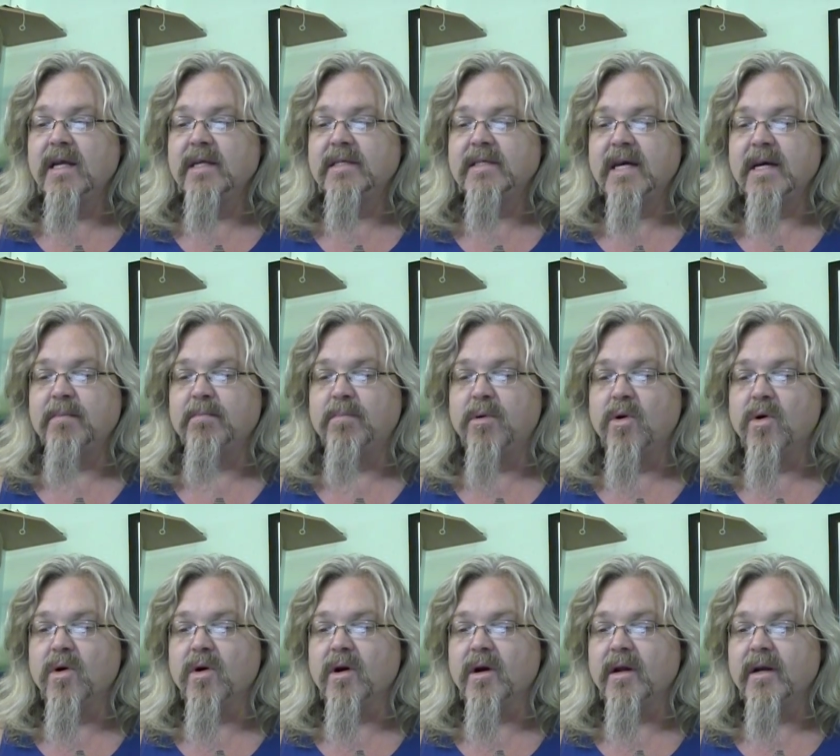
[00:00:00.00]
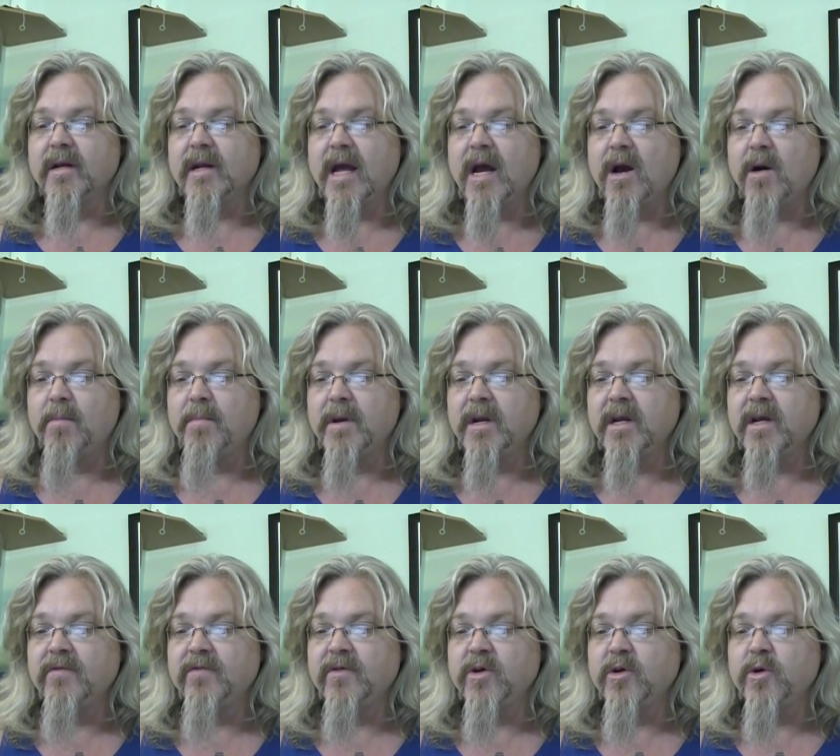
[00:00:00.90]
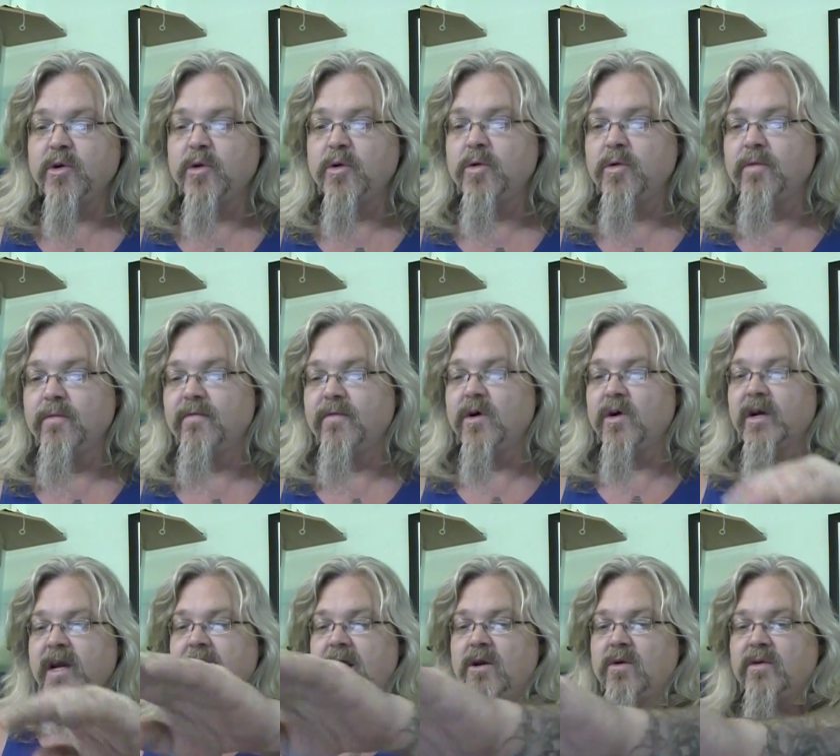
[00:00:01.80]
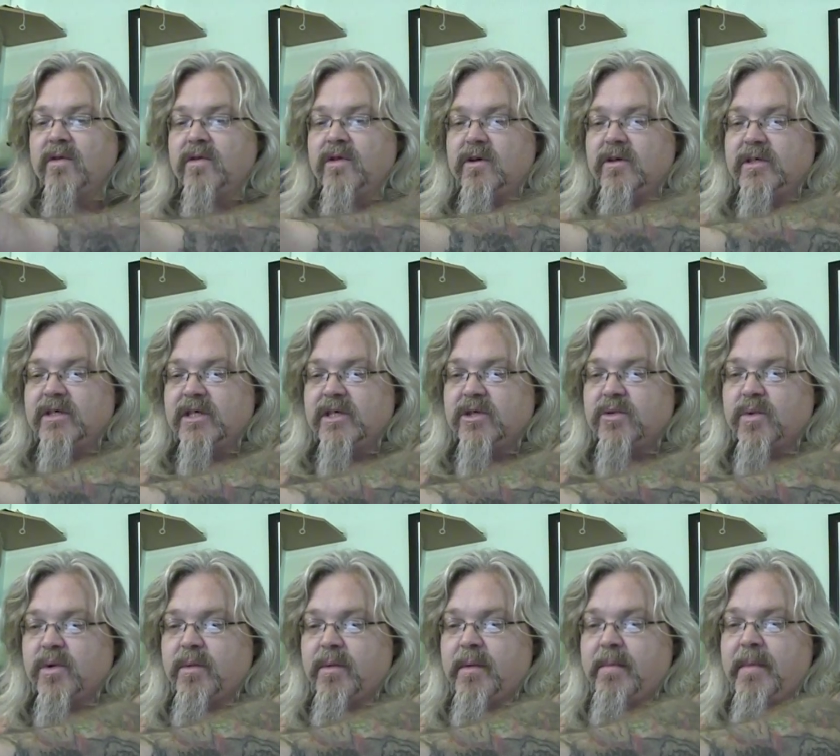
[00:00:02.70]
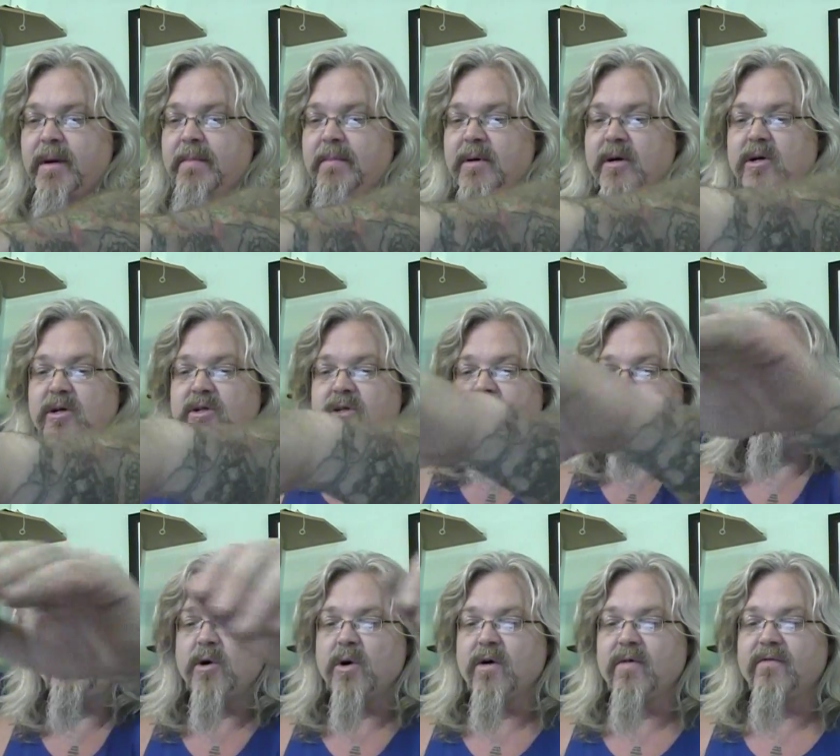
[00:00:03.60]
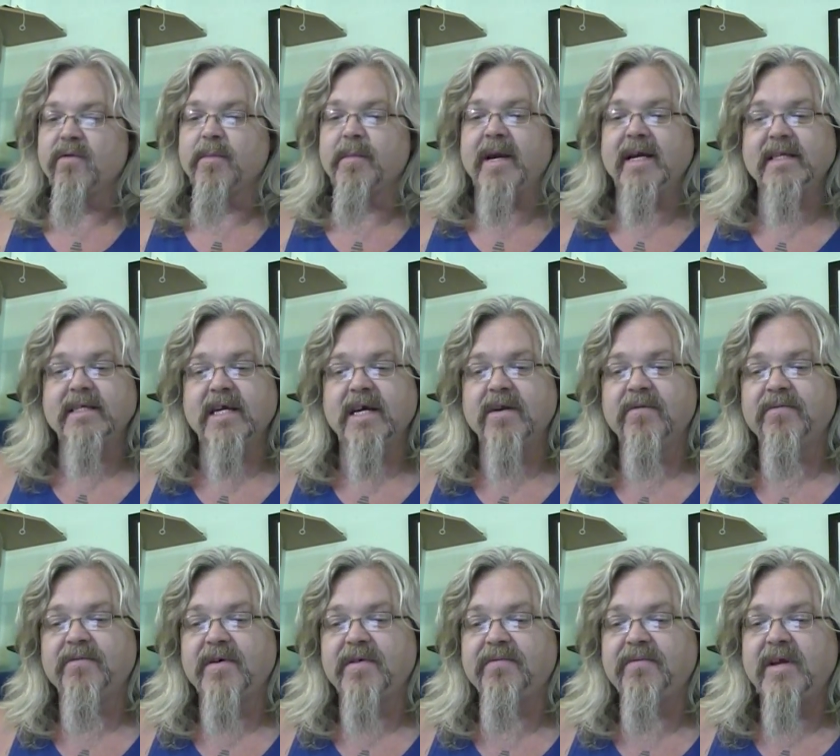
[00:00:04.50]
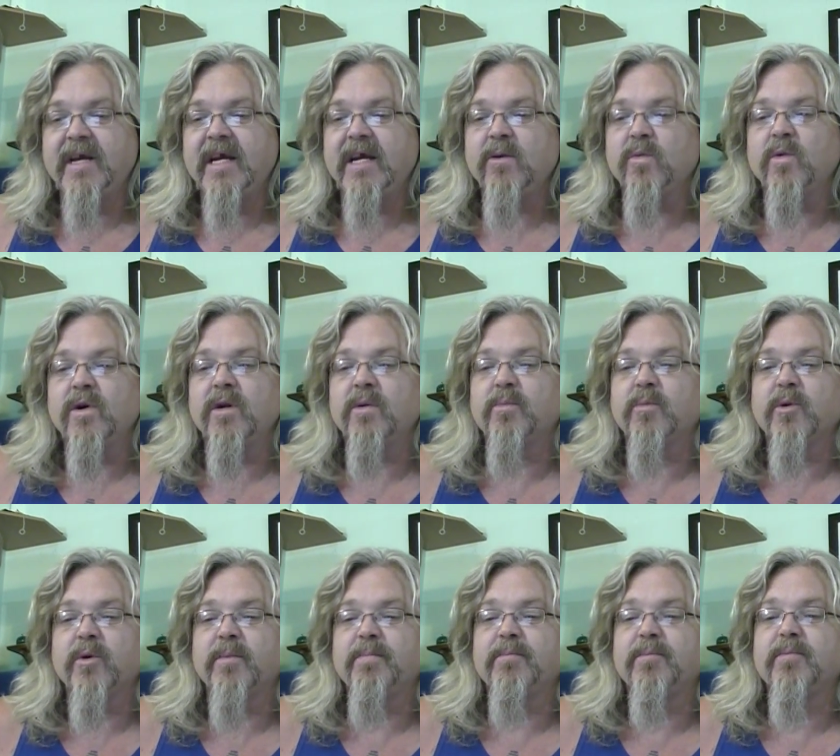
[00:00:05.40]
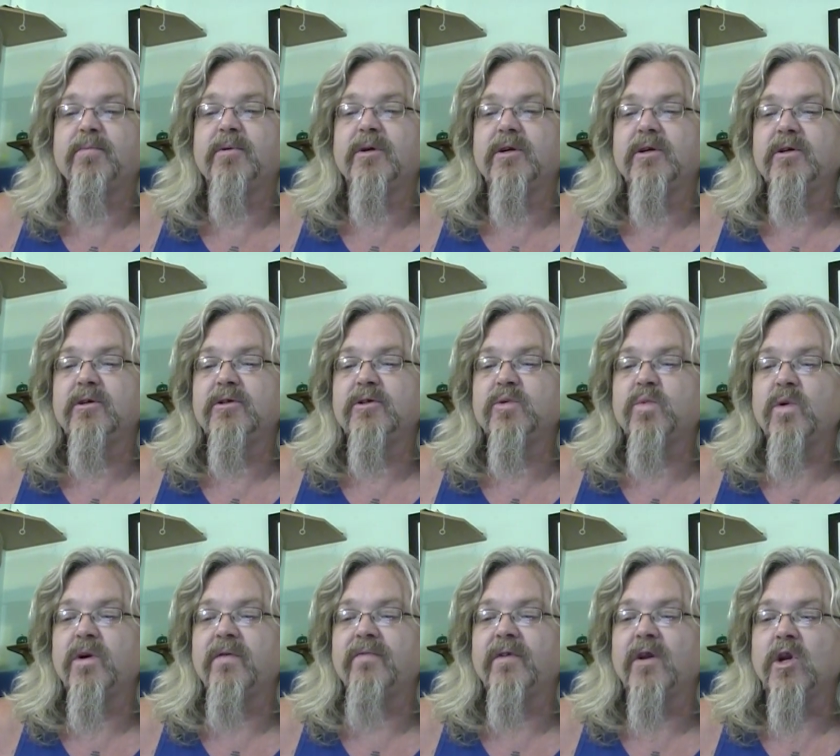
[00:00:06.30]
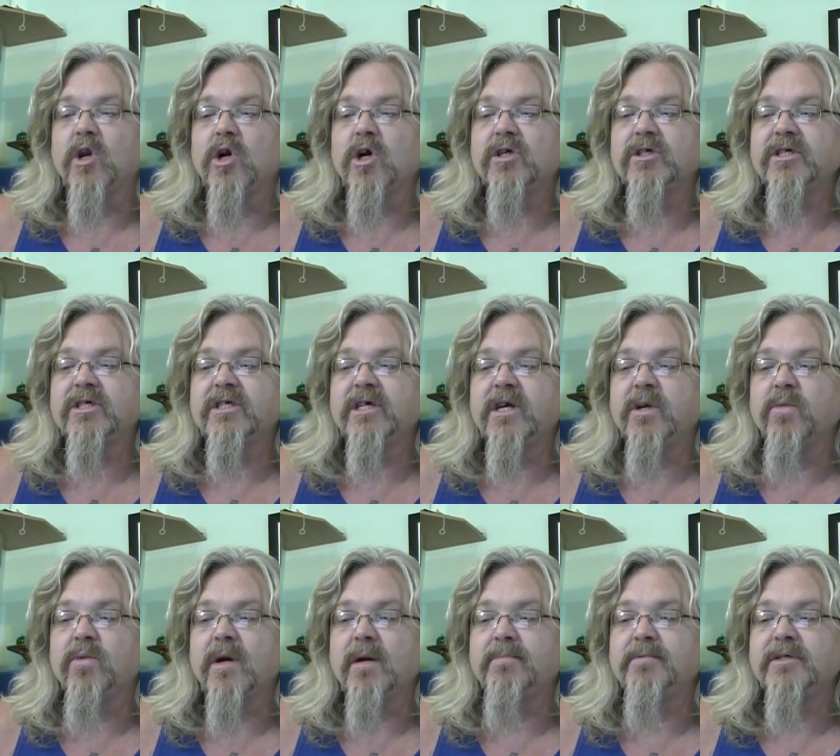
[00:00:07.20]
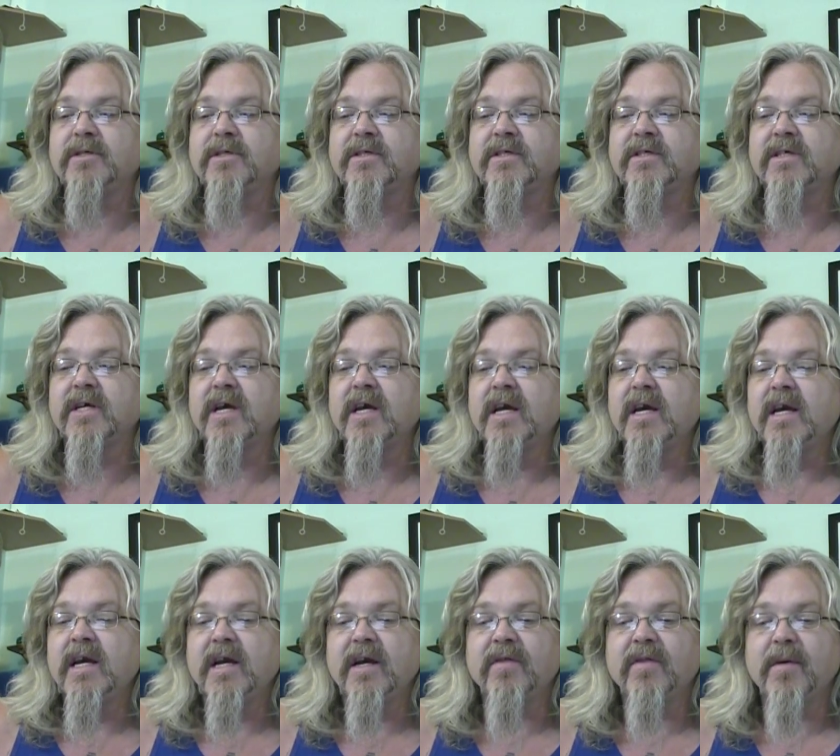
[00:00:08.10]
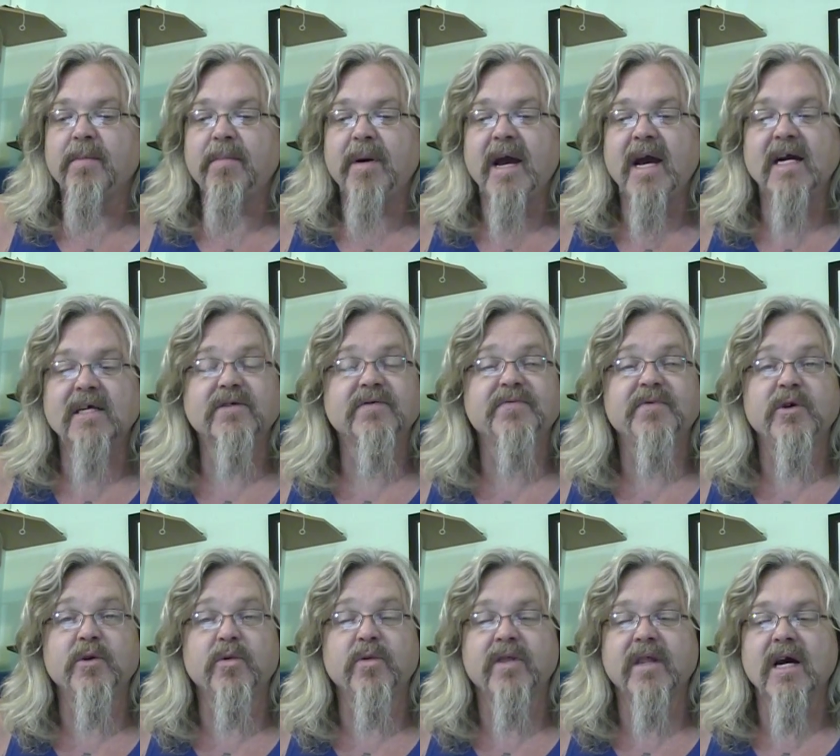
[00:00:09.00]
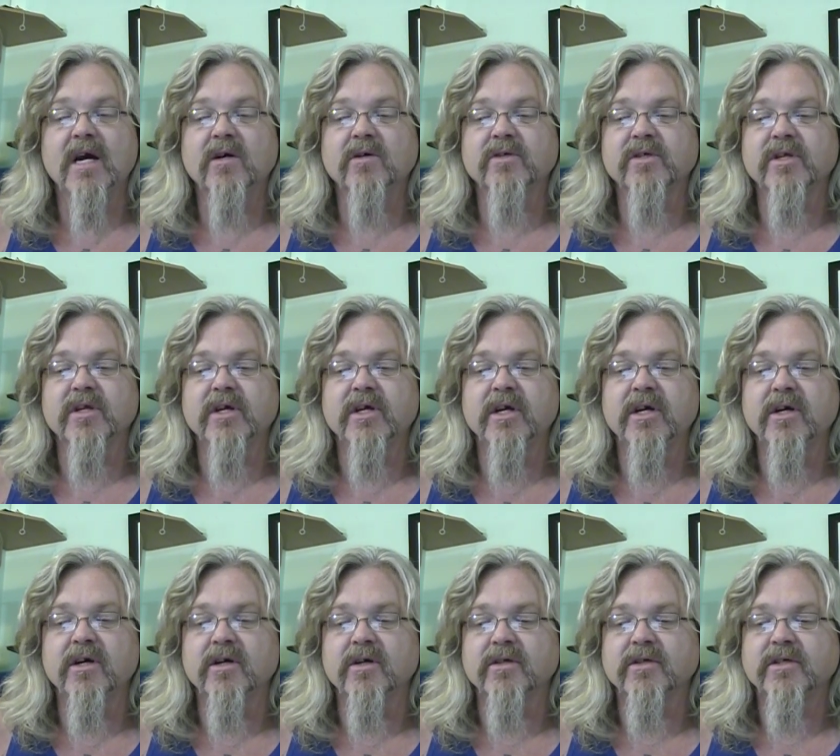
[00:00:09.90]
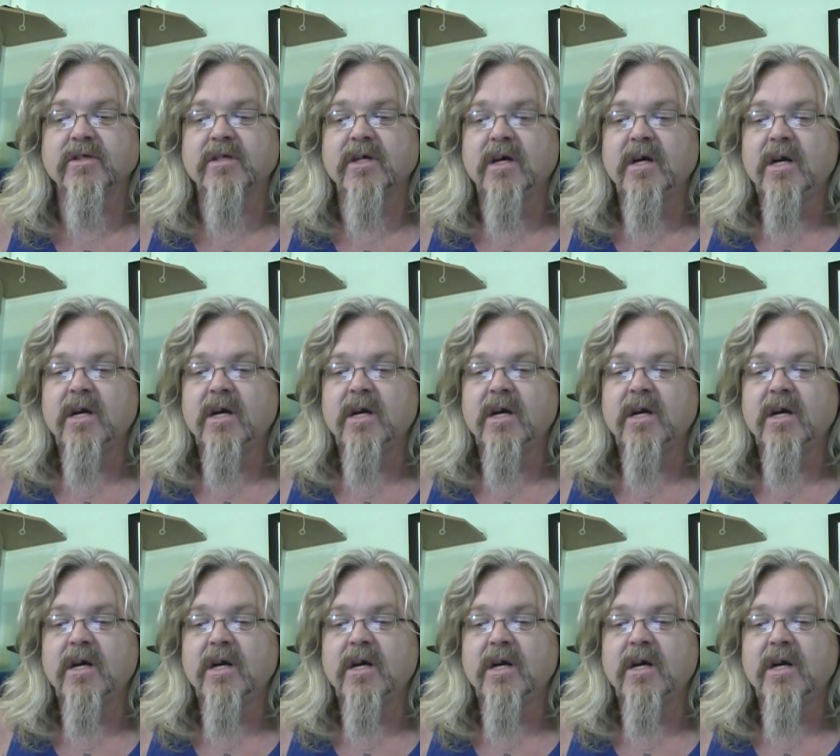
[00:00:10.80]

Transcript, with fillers: Tambora. Now, many of you volcano enthusiasts would remember Tambora from 1815 when it produced one of the largest eruptions in the past few thousand years.